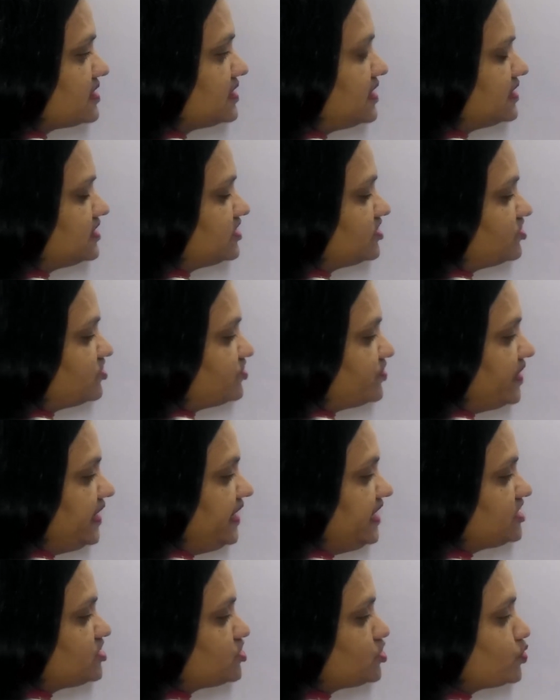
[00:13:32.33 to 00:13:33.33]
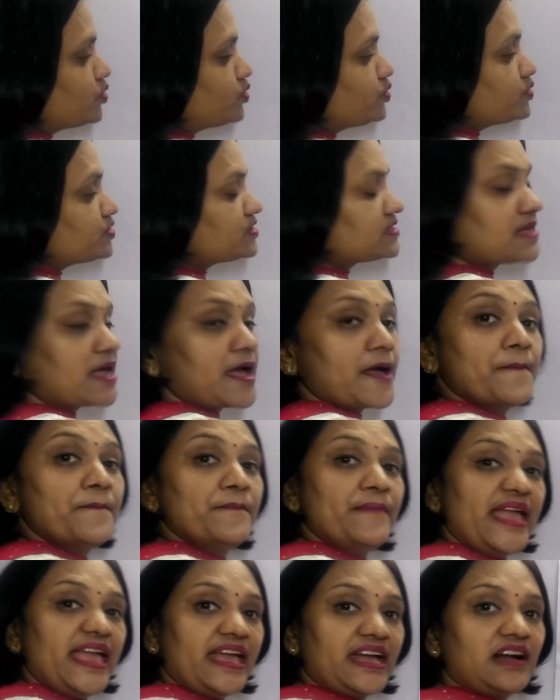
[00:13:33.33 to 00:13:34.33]
The 3 2s
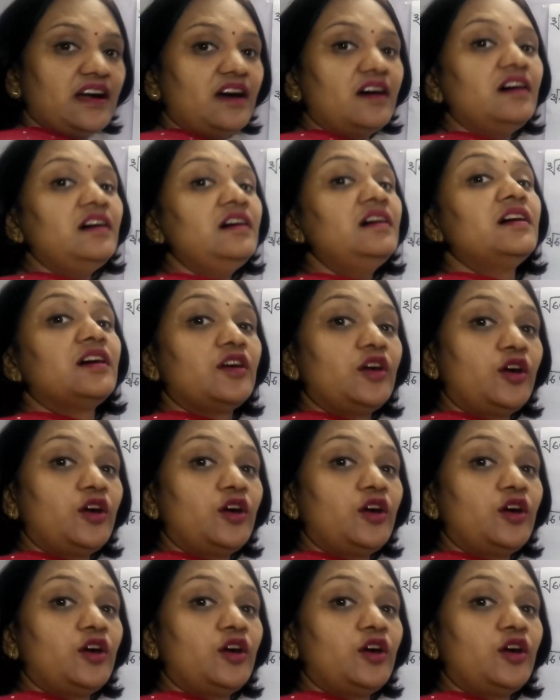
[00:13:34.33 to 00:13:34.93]
make a